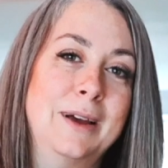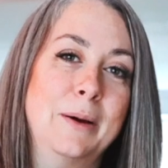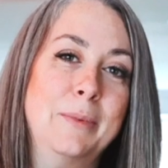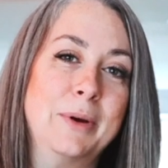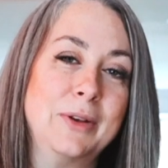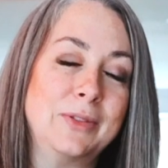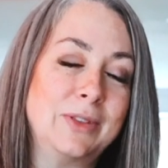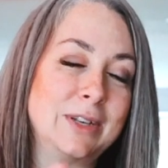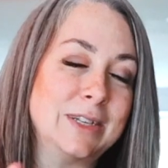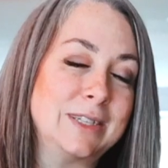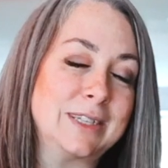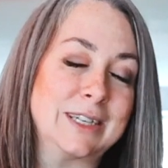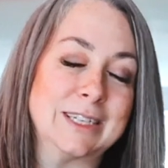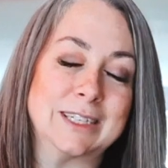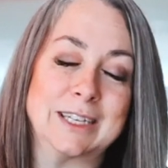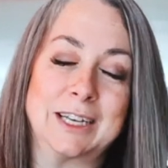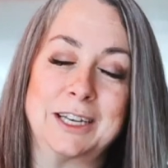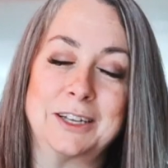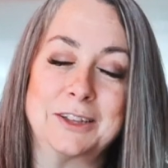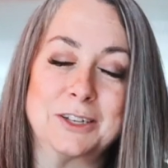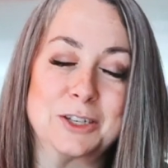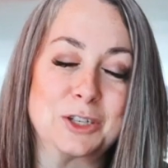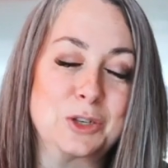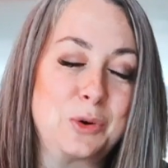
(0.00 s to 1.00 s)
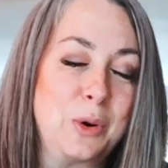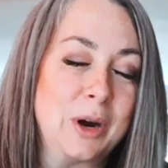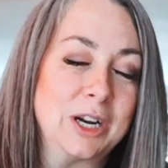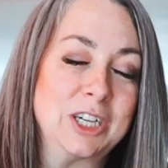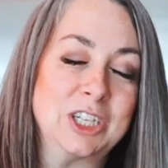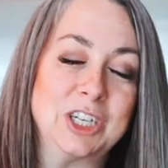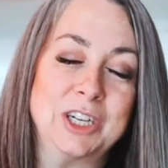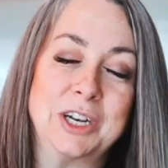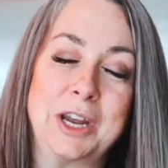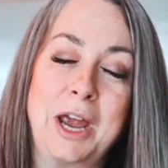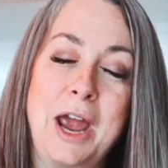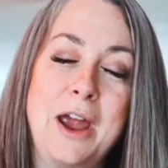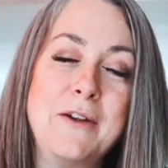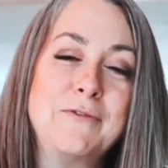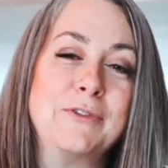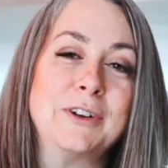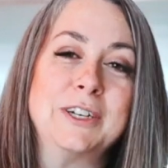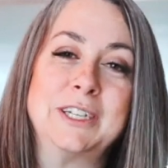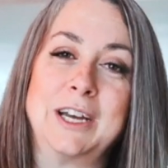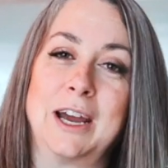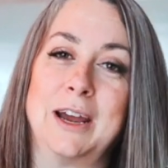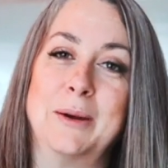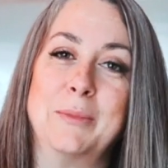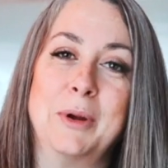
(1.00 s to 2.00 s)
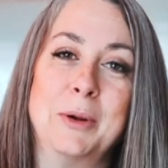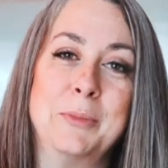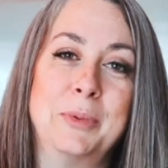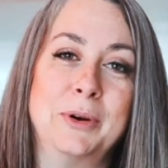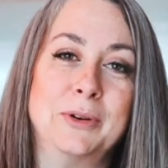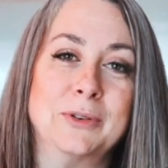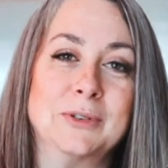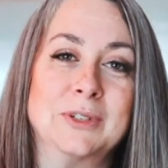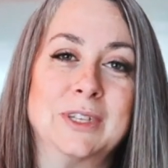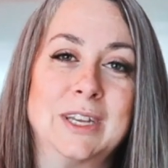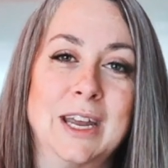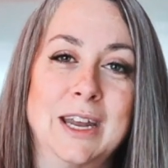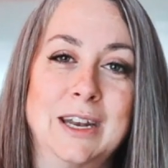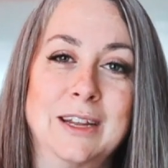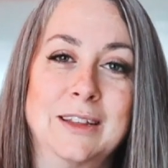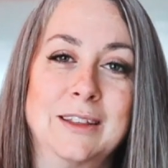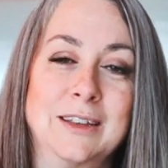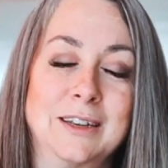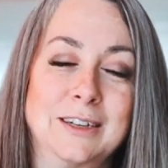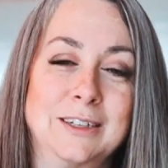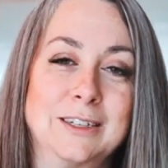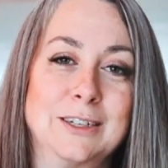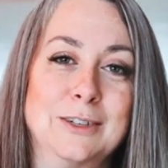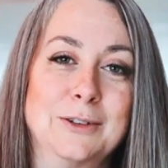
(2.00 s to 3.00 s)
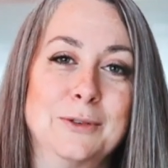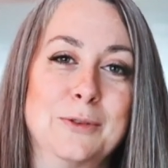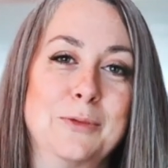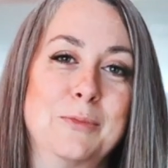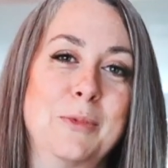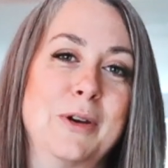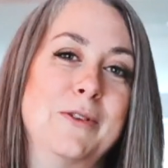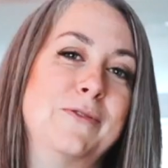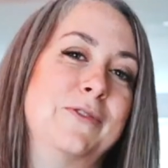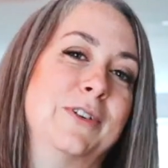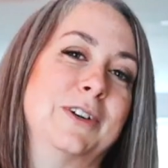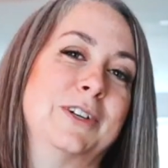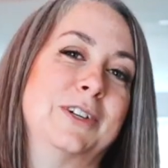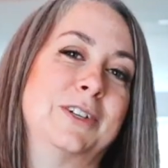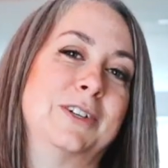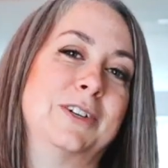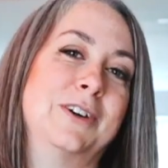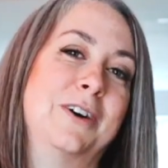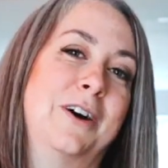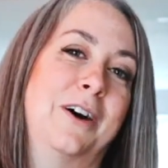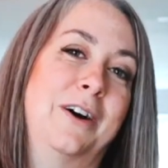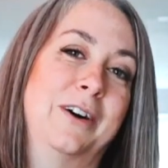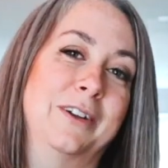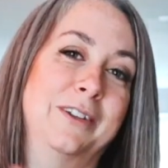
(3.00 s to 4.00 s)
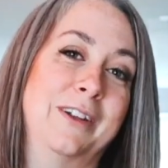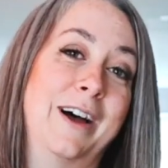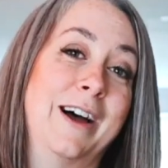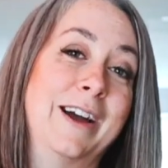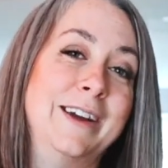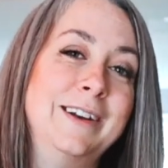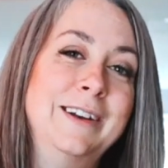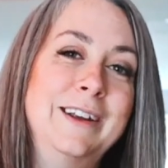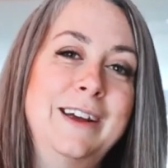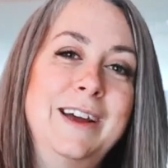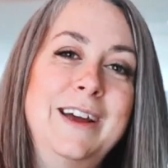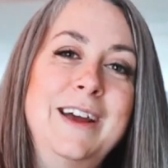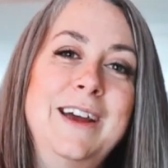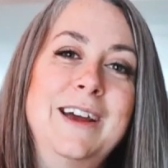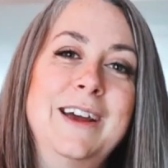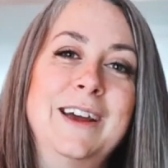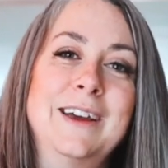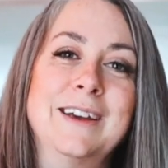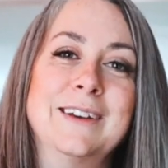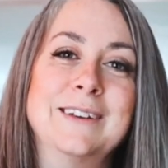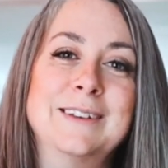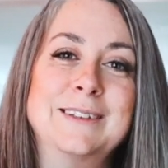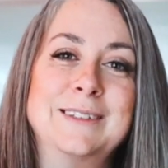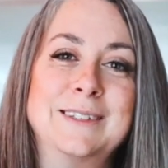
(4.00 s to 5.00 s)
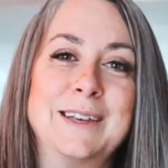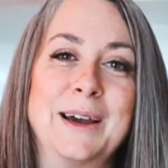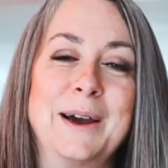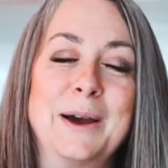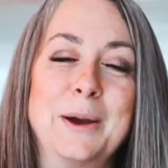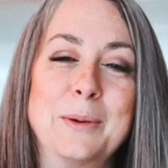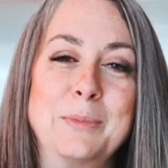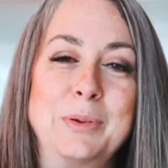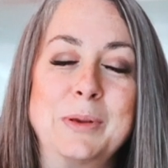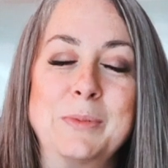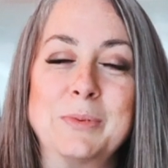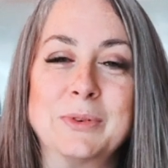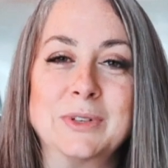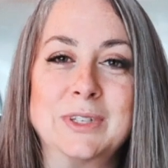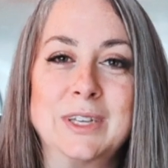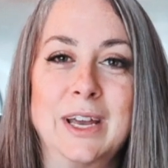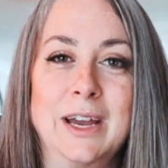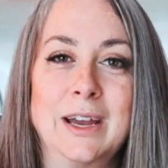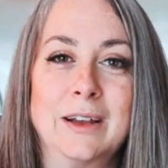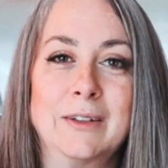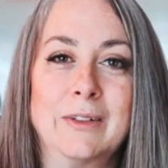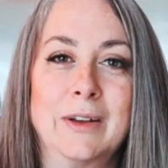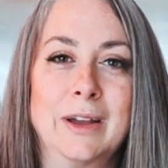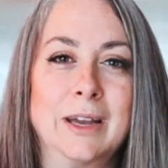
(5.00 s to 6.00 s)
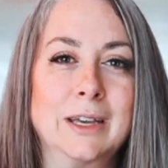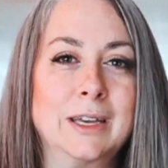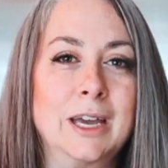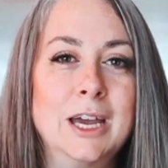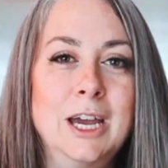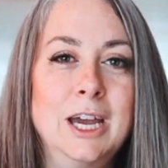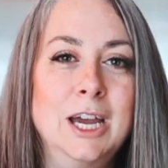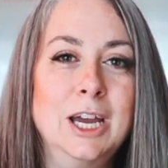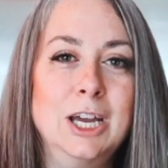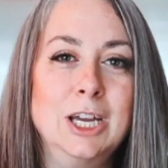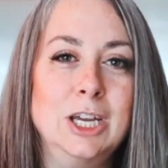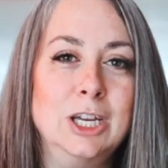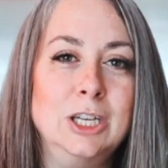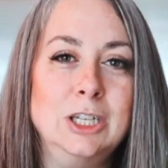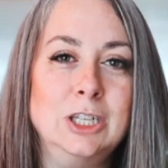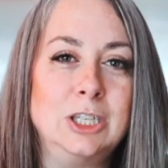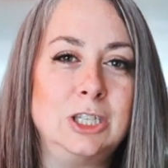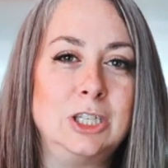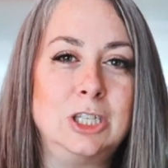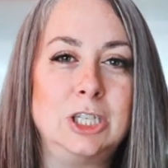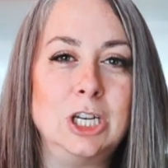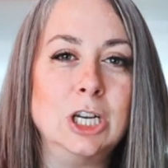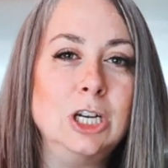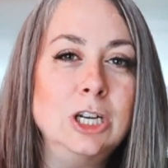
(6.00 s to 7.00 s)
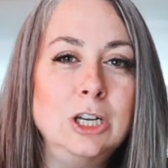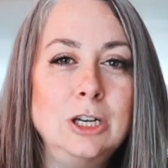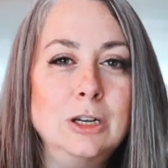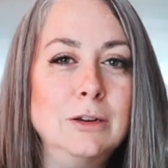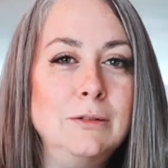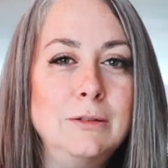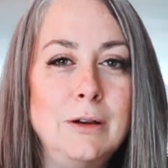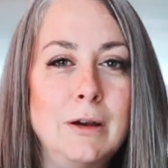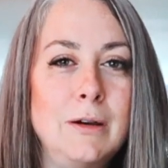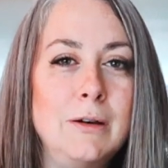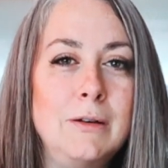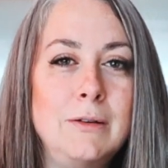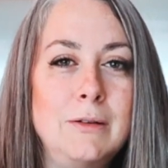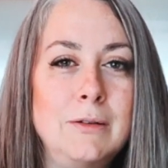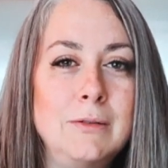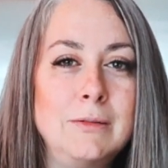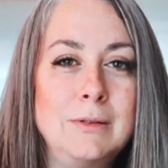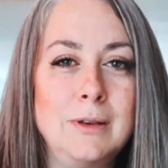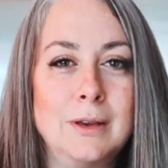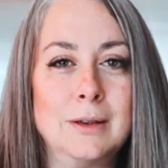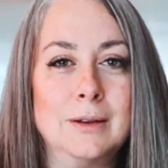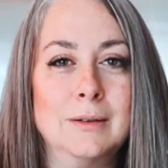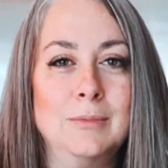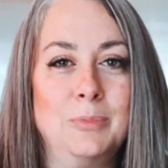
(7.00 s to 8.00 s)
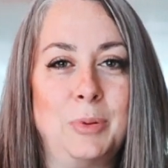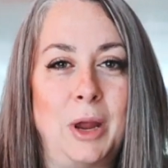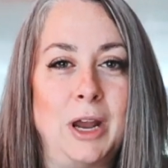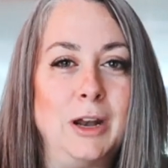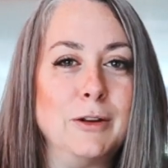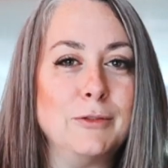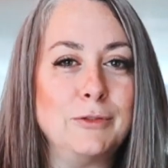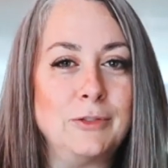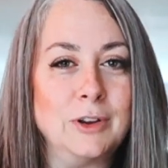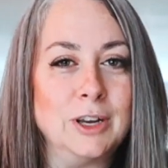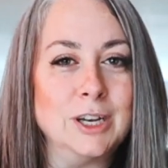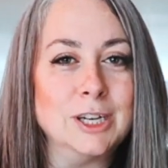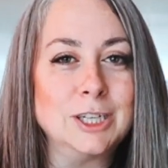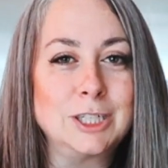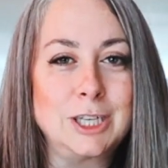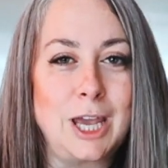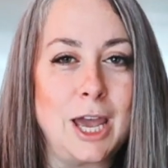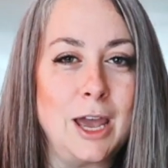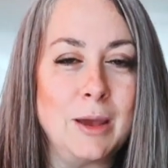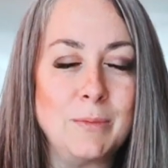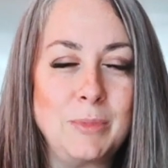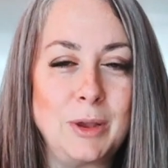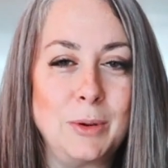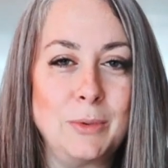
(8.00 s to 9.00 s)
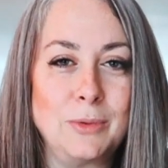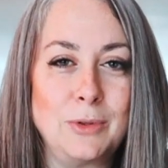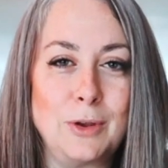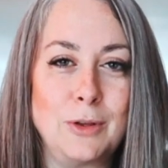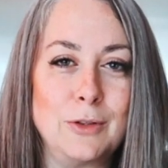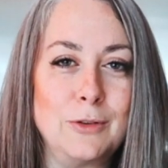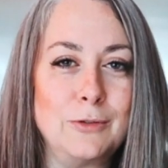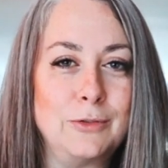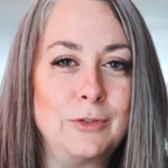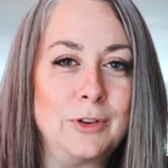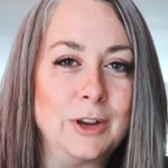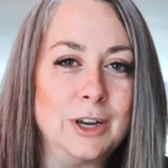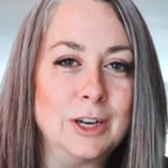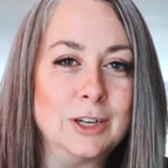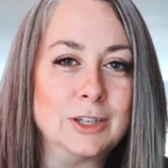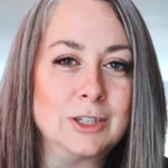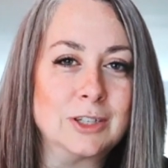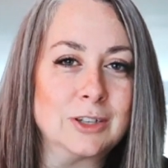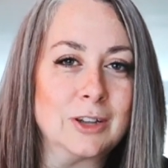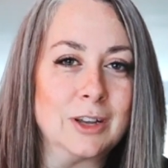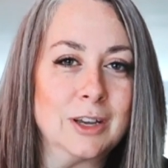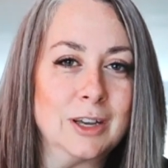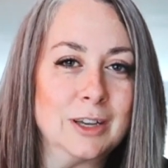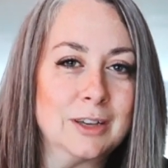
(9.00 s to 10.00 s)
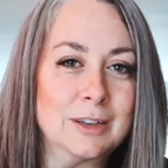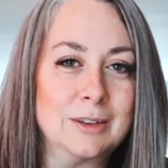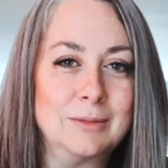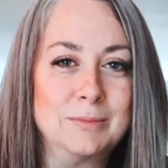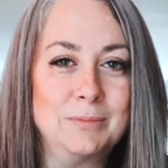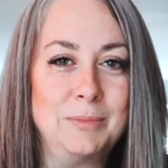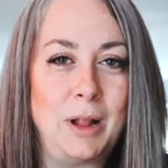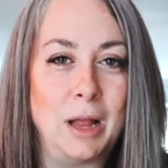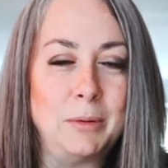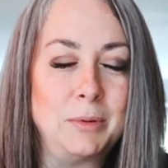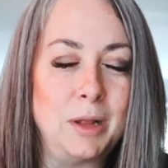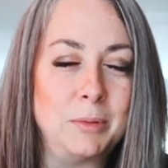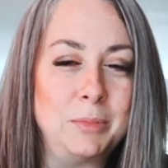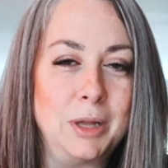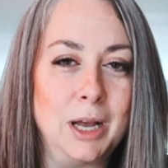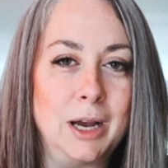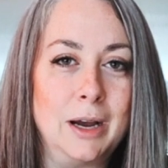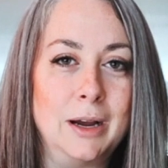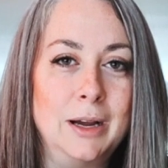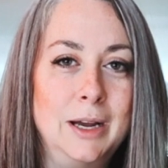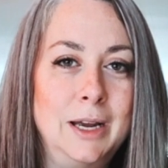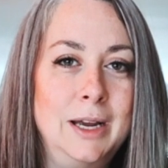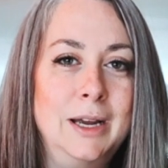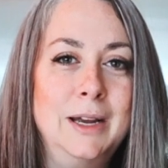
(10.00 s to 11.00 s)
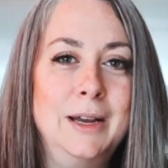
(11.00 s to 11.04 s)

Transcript: about this, because I get this question every time I post anything to do with my fish online, is people saying didn't you know that betta fish can't be with other fish, blah, blah, blah.